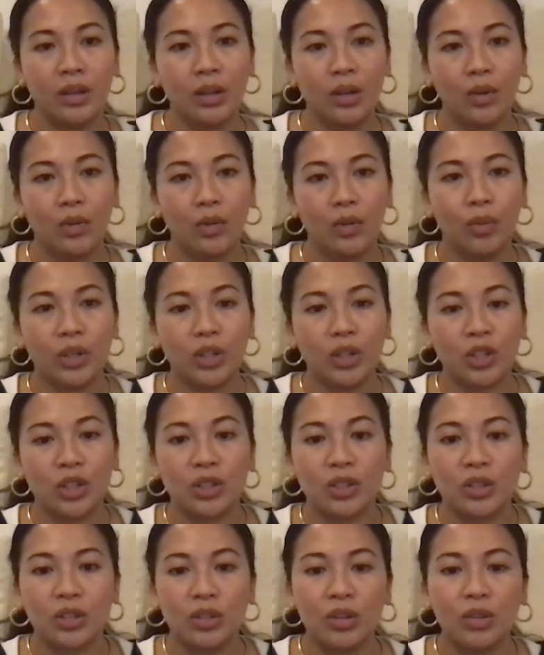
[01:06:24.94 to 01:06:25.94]
which
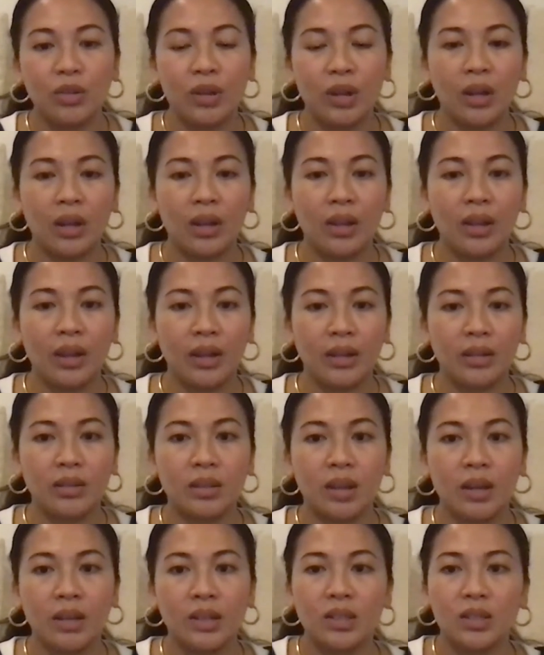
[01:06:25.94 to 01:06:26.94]
is unique in that
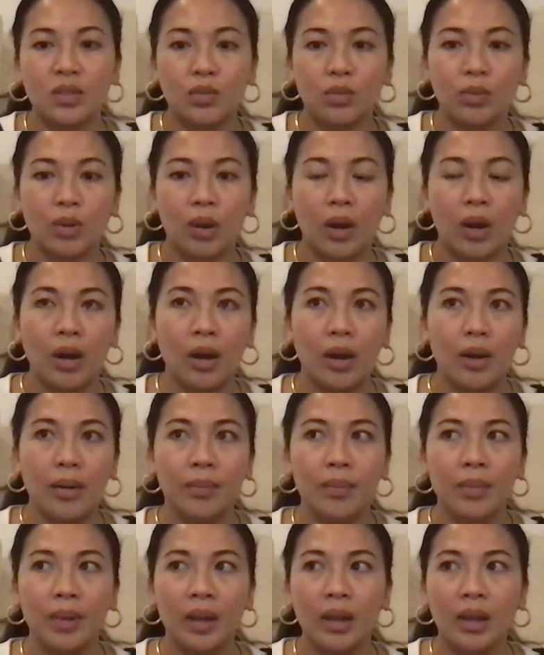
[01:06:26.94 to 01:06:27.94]
sense.
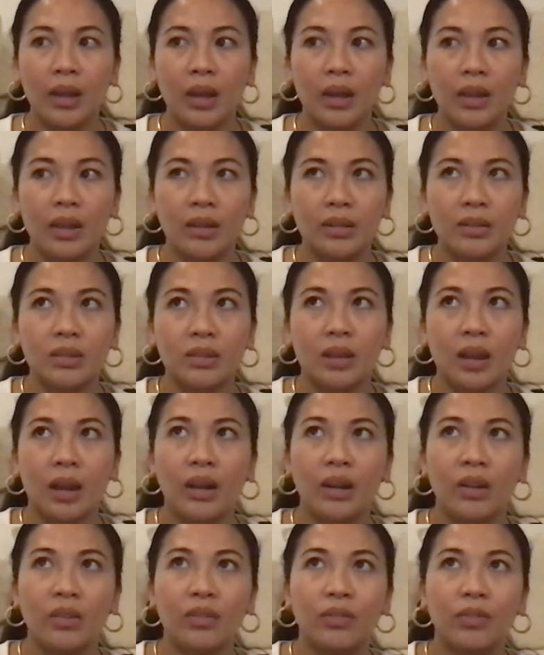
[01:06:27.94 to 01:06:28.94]
And that's
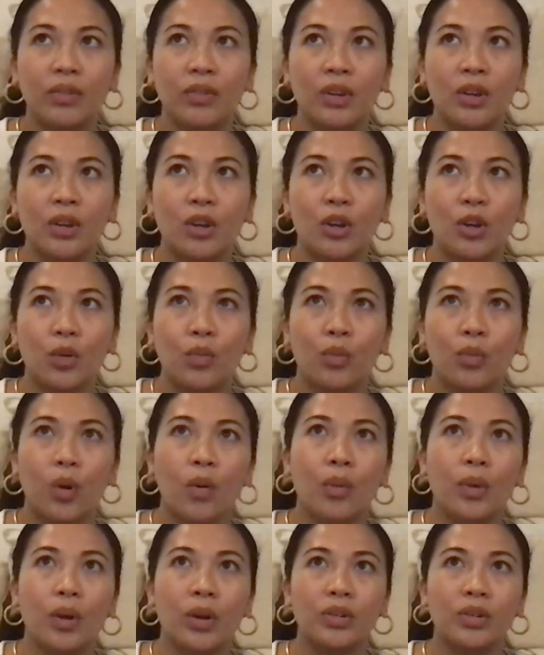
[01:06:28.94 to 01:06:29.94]
kind of what
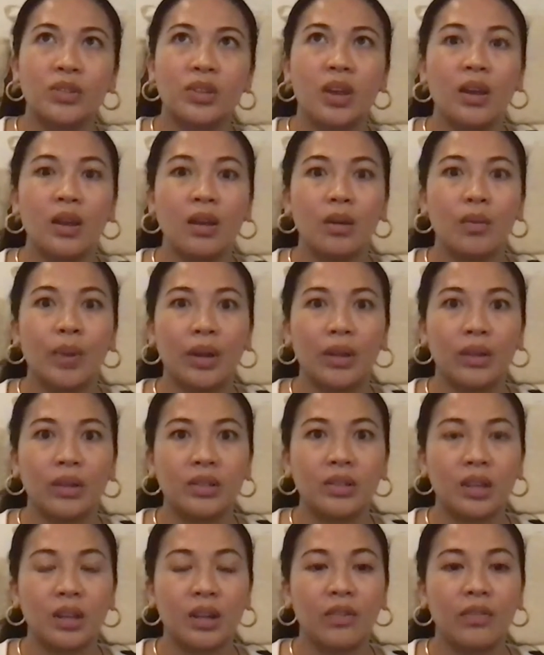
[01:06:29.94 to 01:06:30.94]
we are saying about the
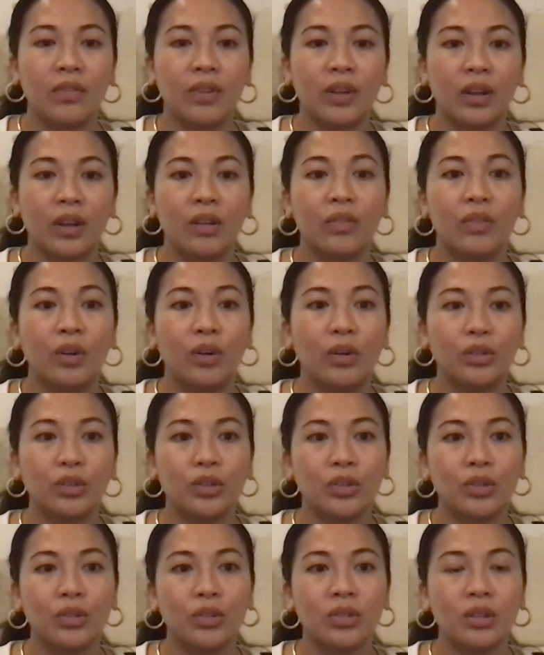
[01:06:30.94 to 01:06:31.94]
significance of
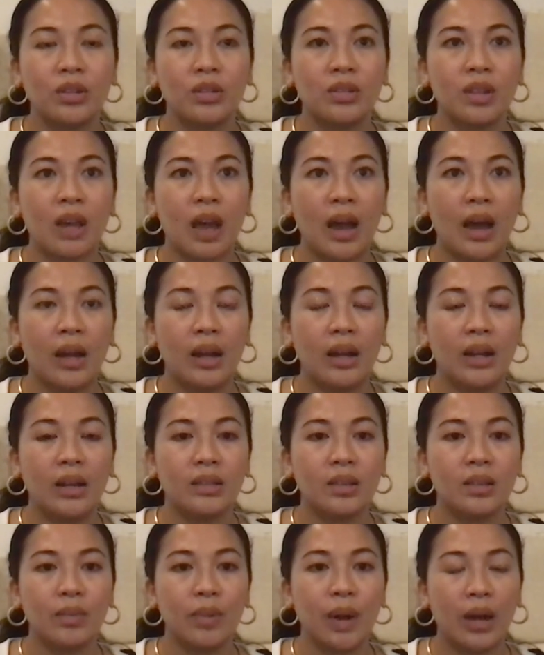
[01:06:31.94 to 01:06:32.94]
altars, is that
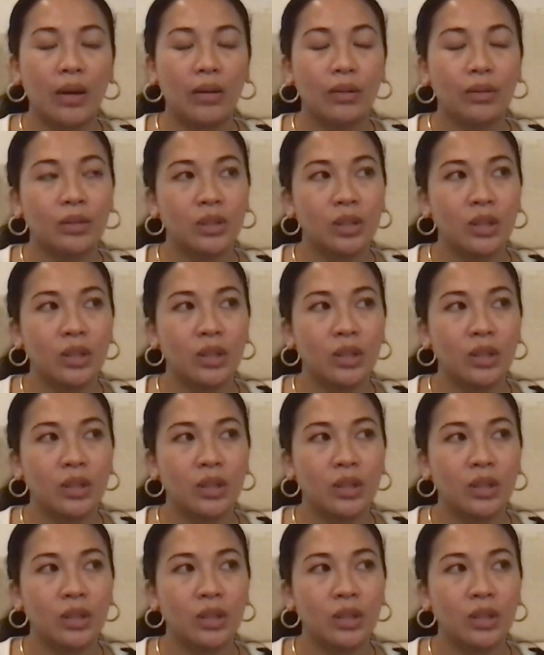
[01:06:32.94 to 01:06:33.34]
it's about,